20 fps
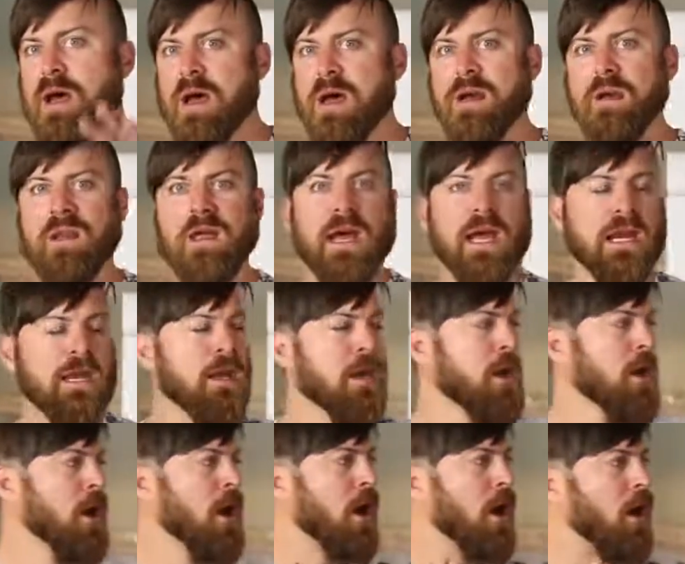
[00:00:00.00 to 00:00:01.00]
online
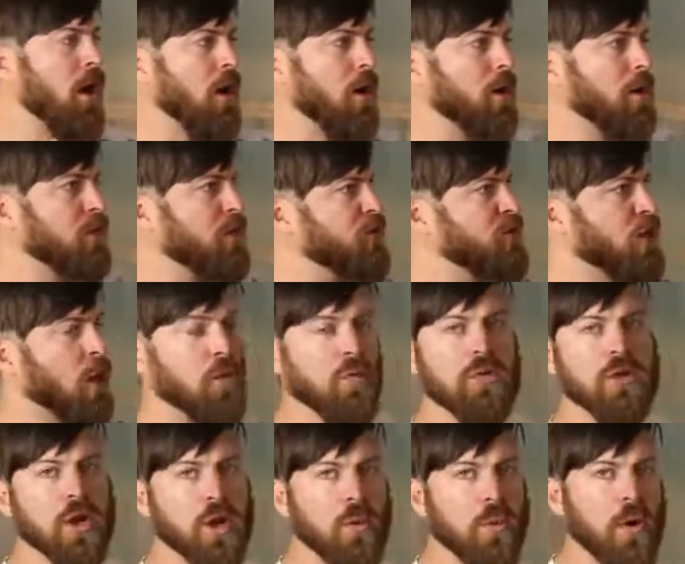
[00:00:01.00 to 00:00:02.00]
don't
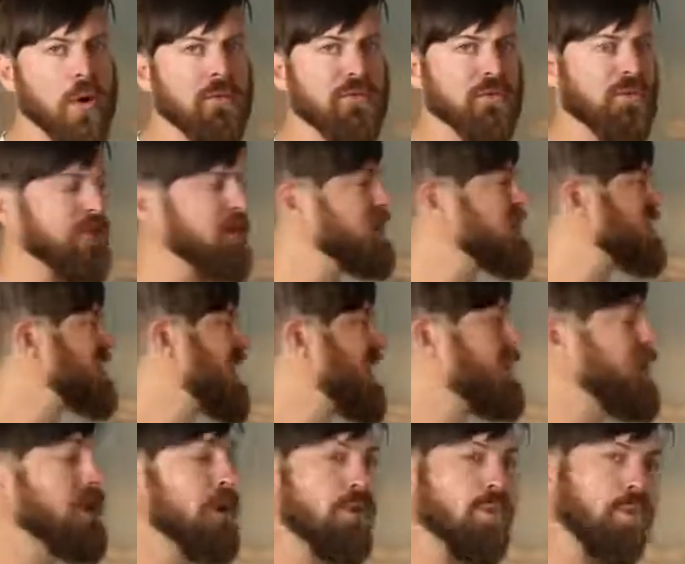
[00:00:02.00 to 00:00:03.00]
go over this, and
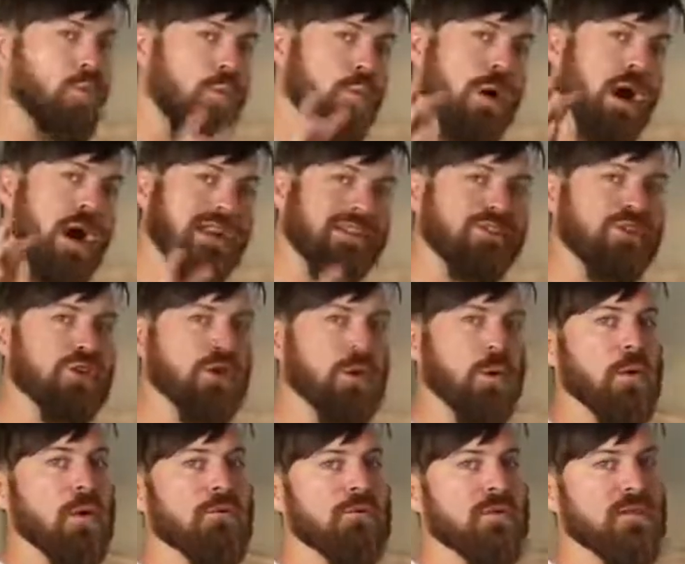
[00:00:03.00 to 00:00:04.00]
they don't want to
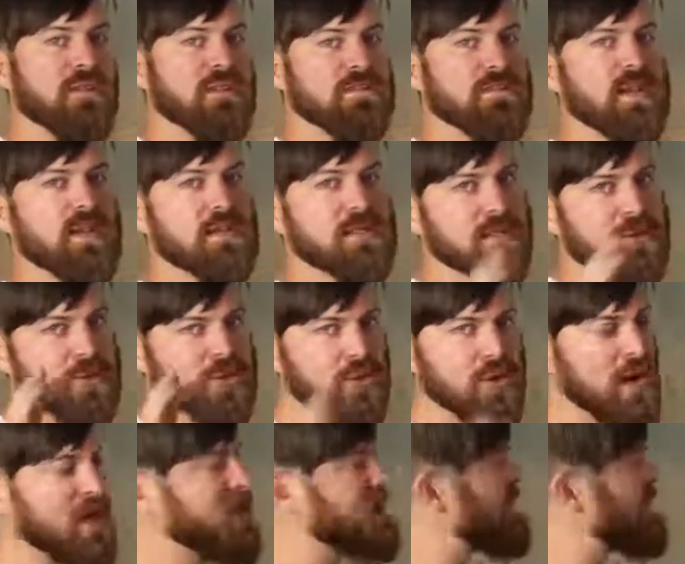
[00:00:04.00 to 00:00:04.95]
go over this because they're trying to